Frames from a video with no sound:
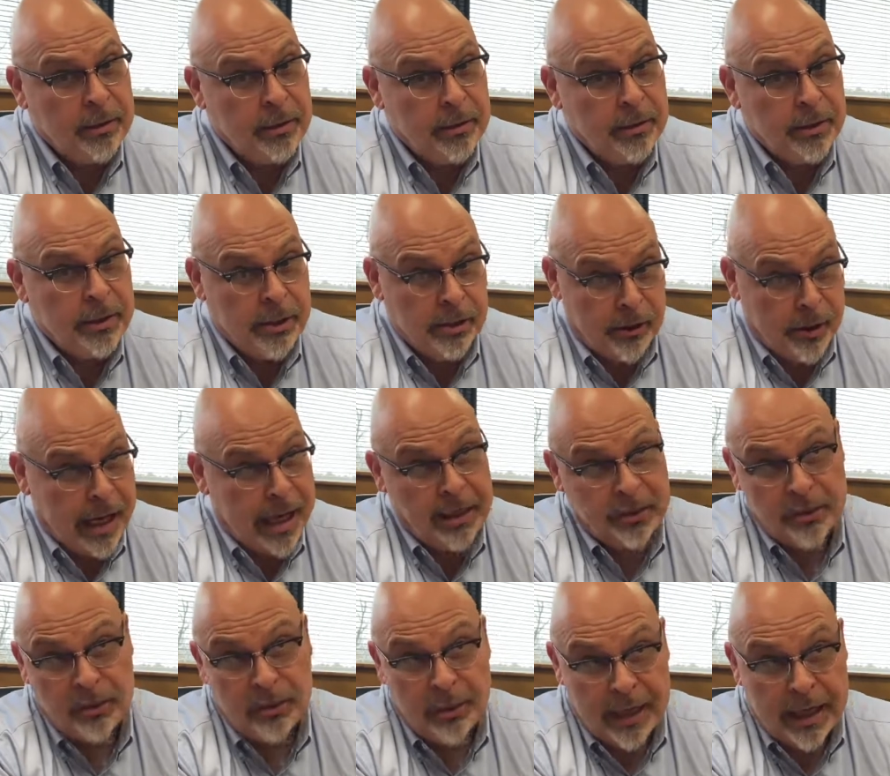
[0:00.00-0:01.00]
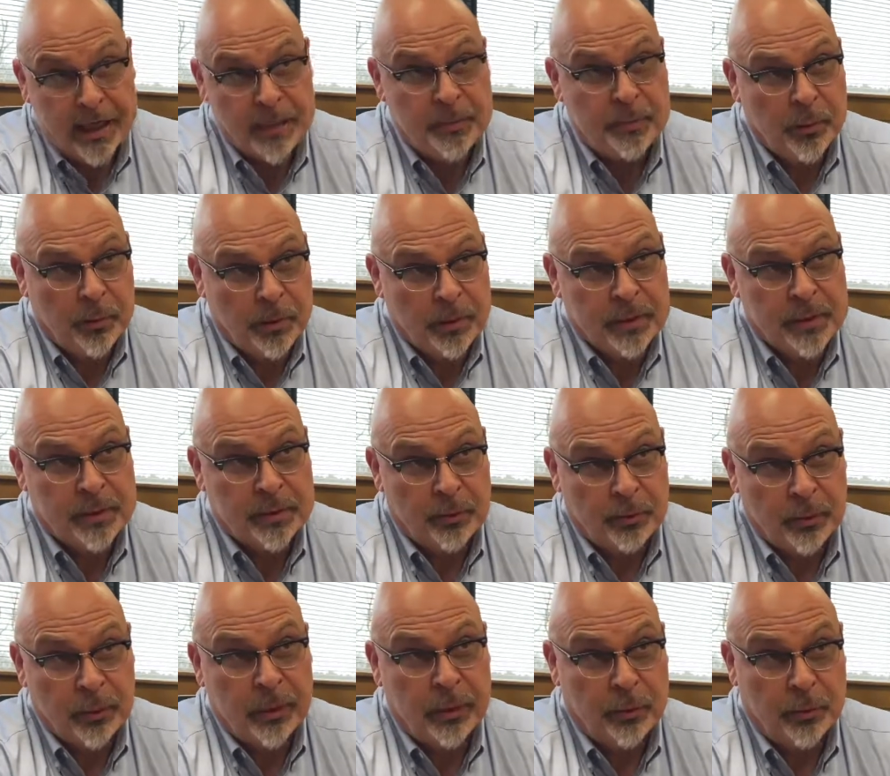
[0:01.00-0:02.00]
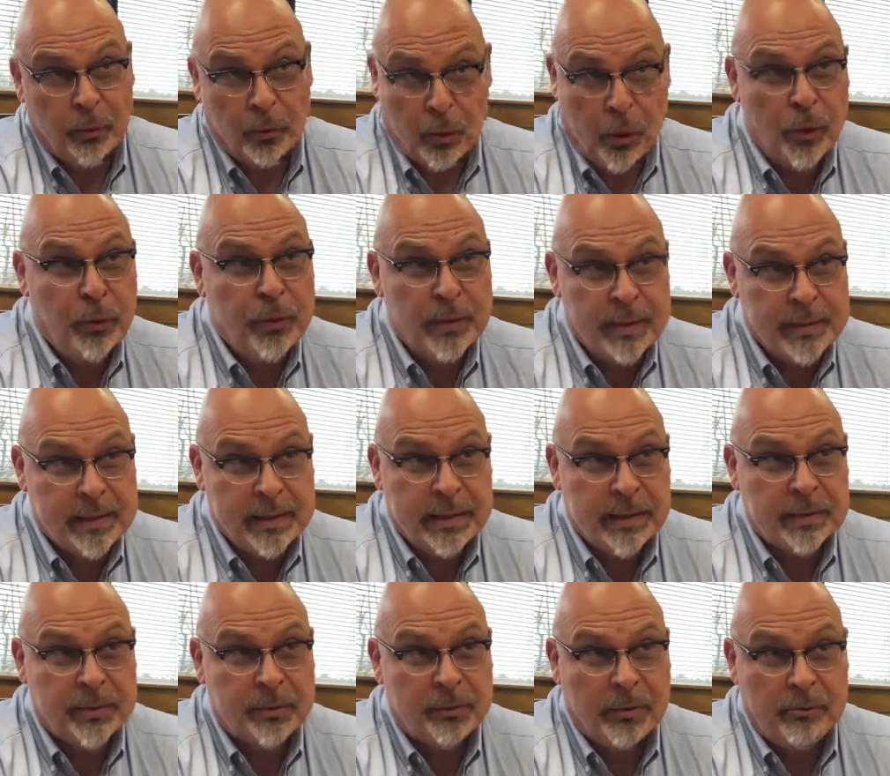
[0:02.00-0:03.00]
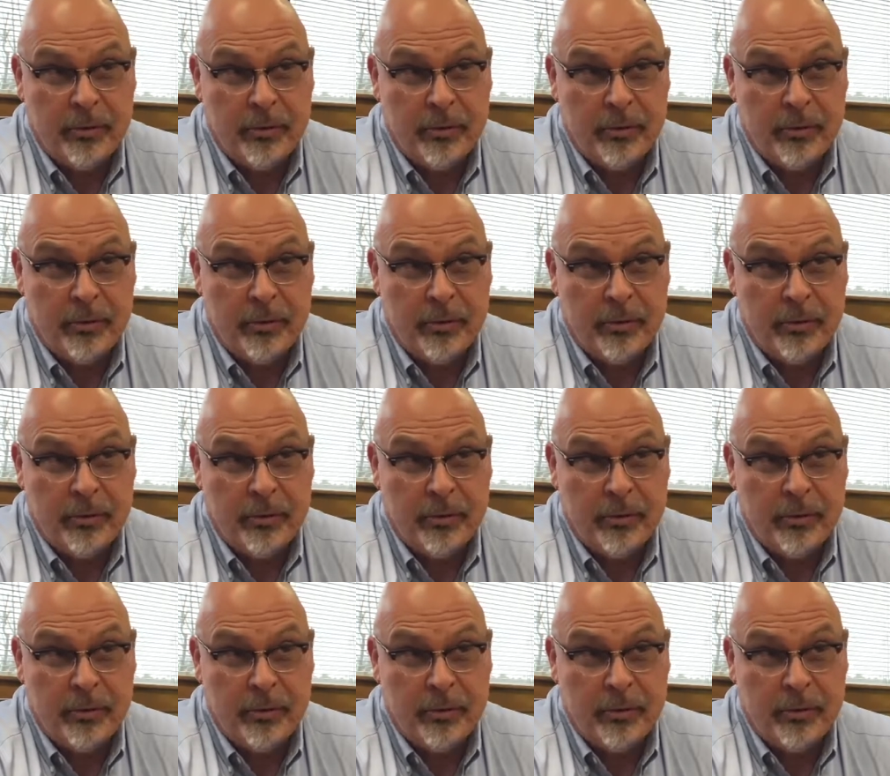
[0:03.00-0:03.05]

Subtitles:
international exports to really grow this industry.